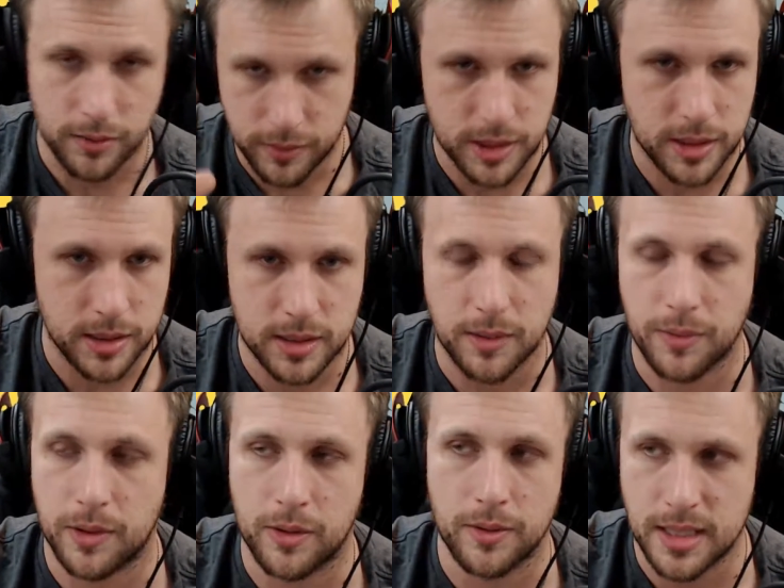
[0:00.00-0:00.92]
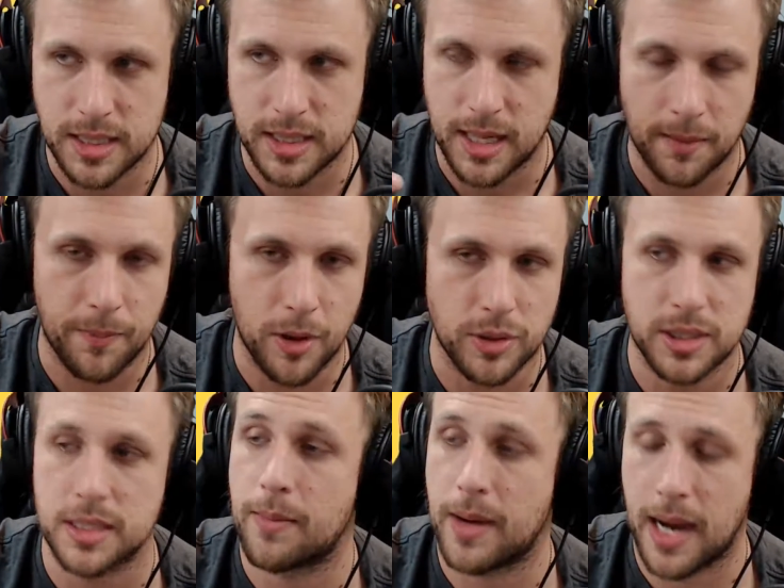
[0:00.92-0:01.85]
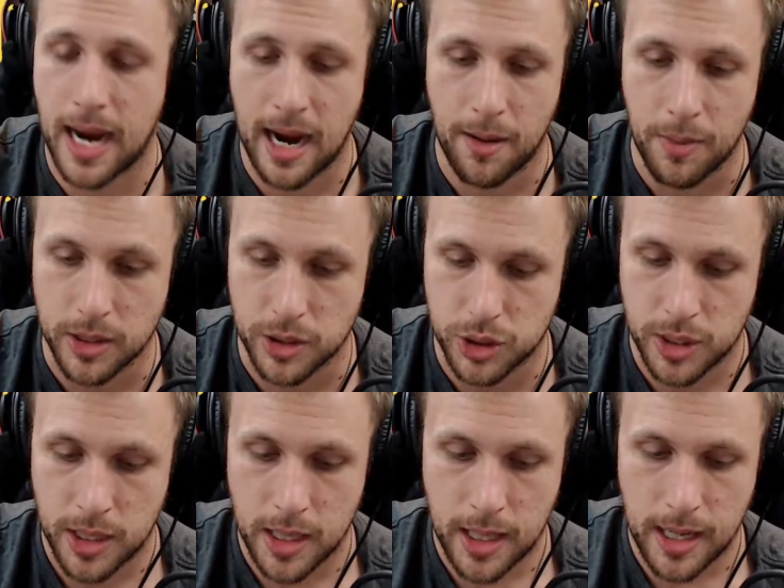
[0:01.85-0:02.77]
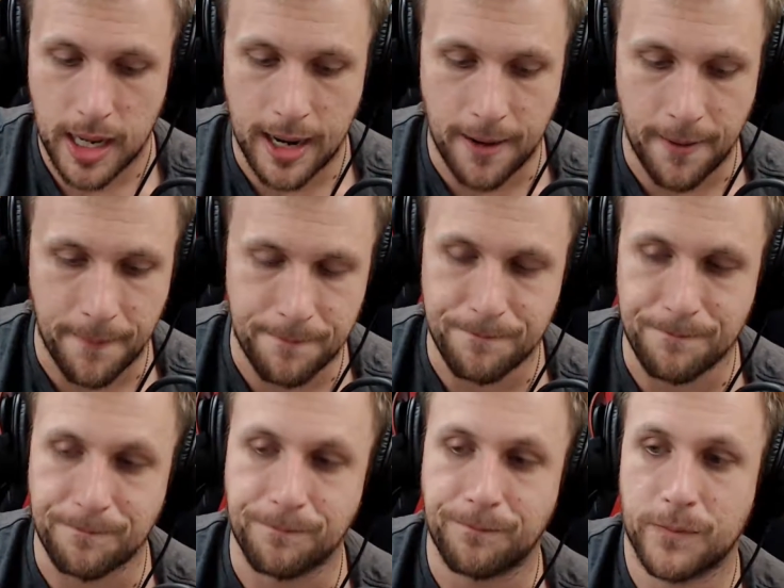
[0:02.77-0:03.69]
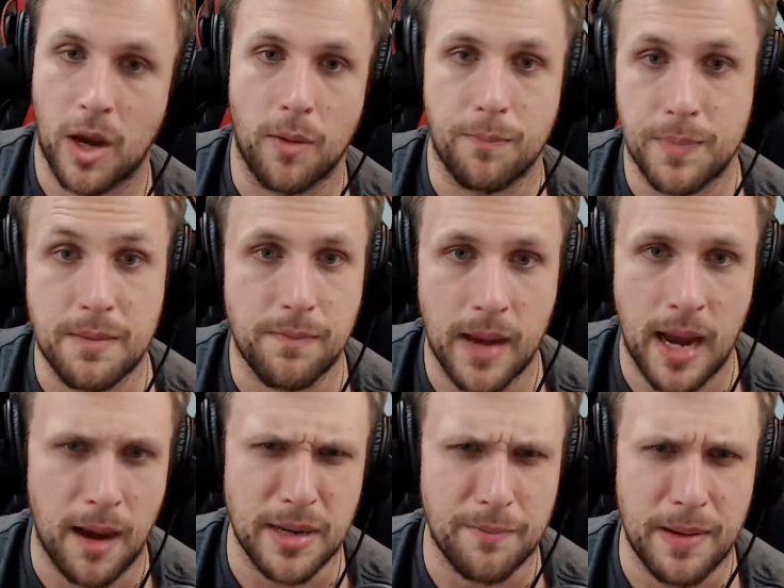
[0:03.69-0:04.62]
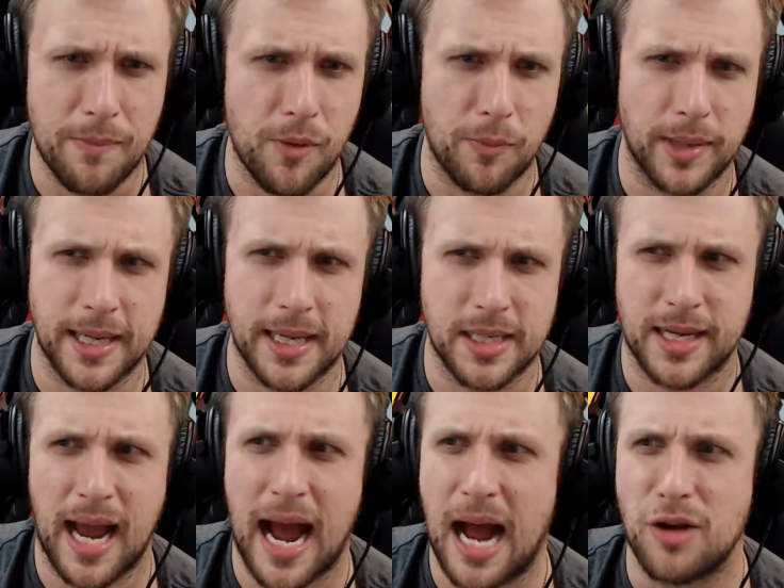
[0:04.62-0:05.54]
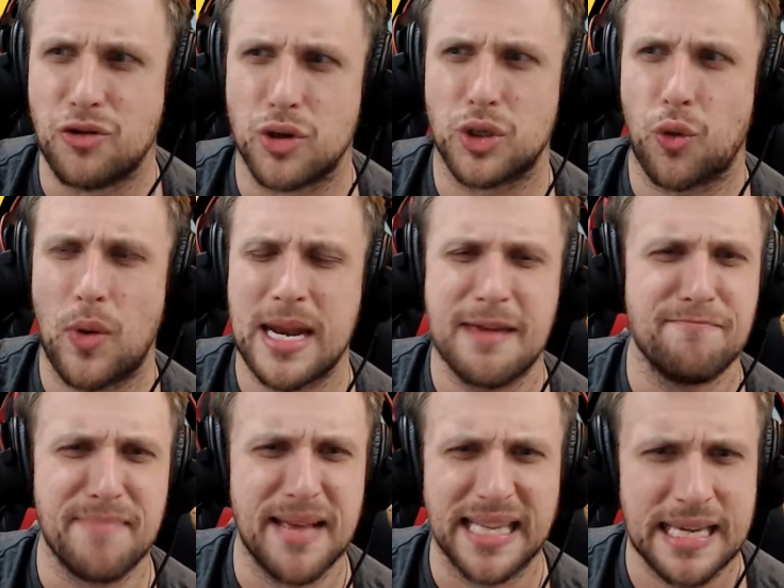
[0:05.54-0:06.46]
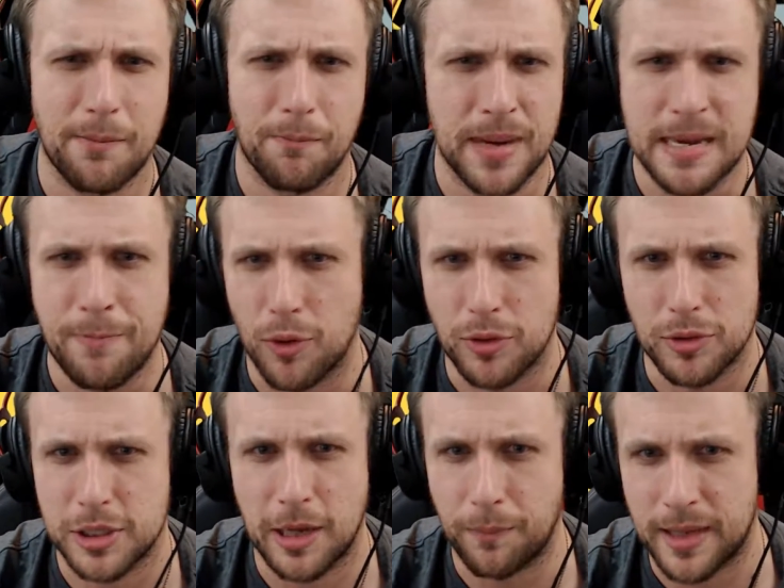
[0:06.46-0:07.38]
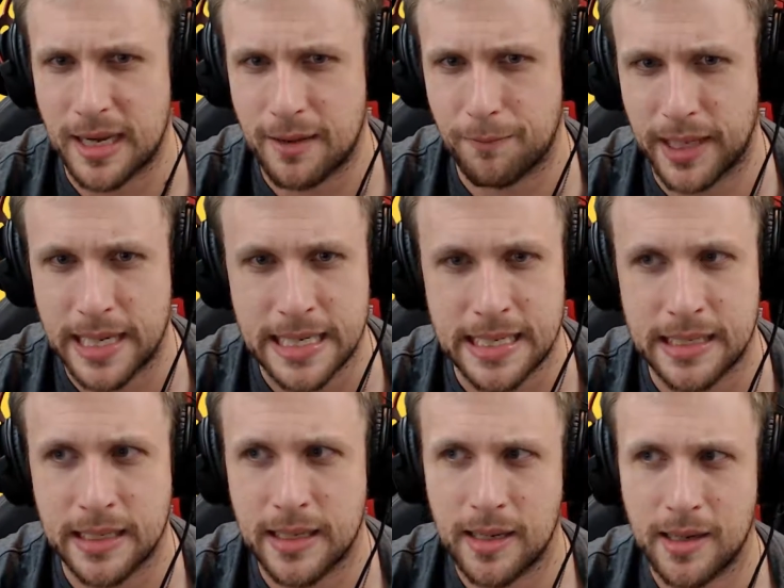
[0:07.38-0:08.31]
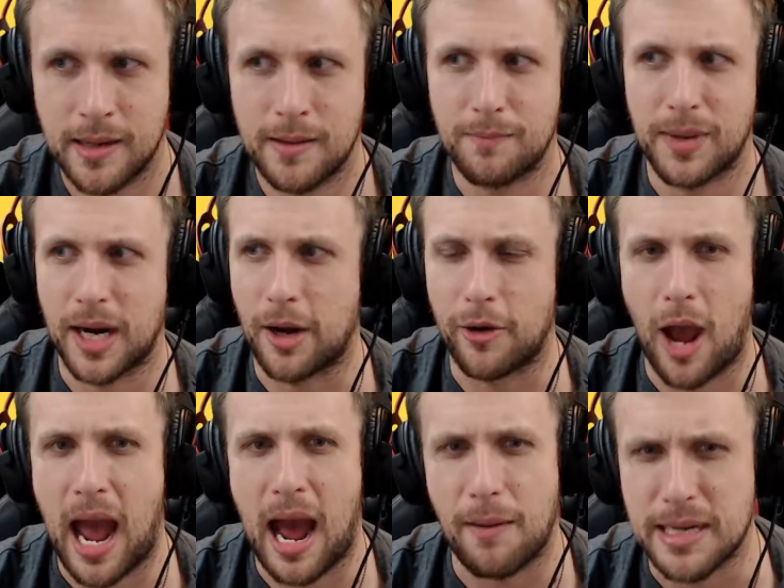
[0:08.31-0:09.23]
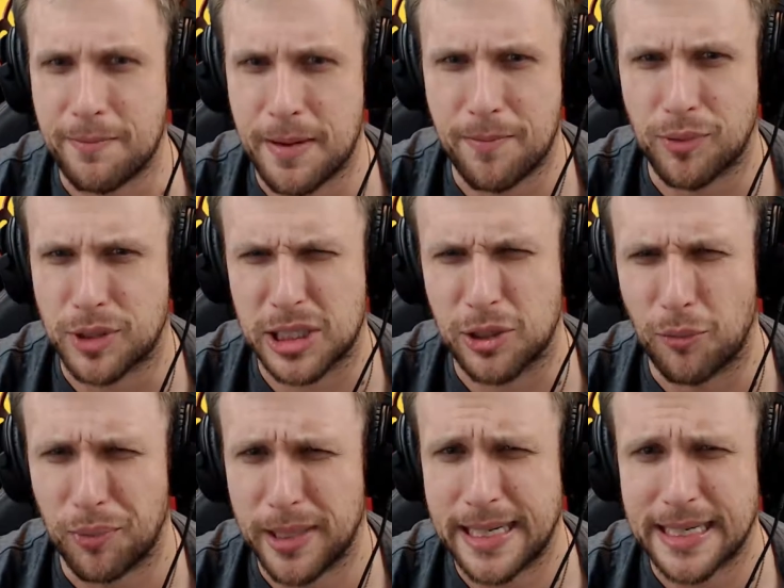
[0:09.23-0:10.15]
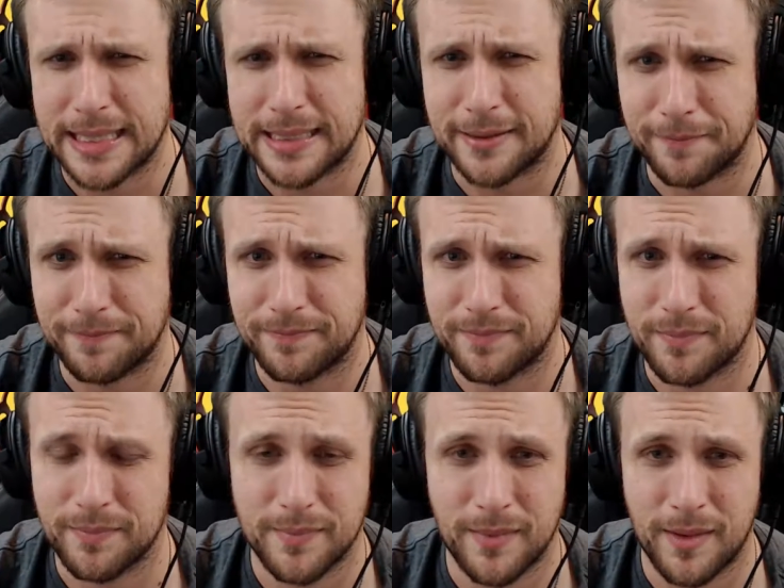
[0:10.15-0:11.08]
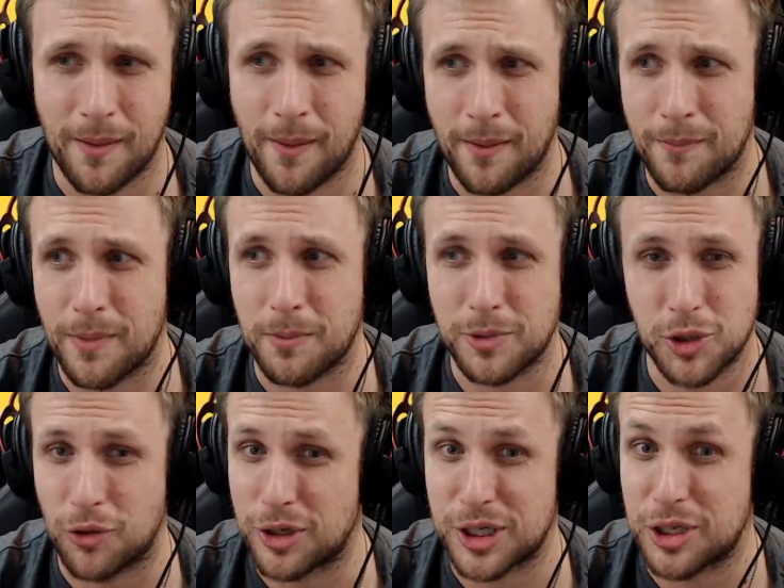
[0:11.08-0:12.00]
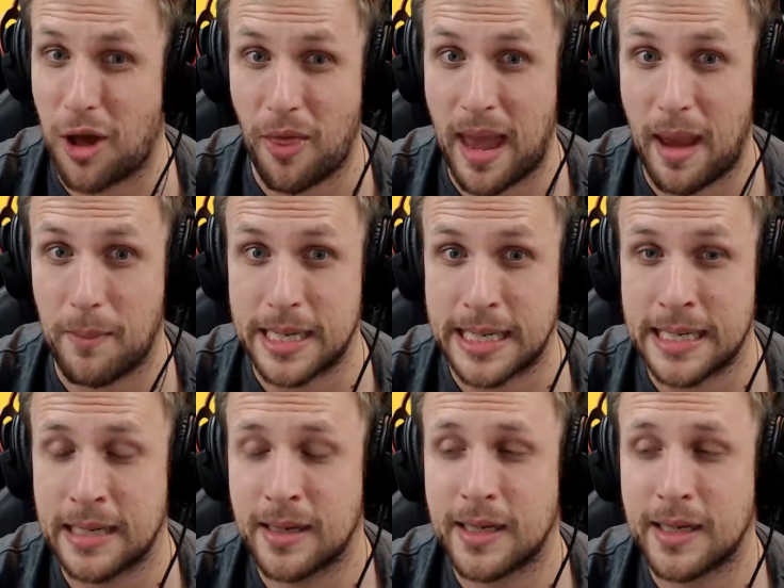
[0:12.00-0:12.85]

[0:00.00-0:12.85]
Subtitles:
which is typical, and they started boasting about how much, how many people played it. It's like 120 million people or something played it, but I don't know how many people are still playing it. I'm sure it's not that many.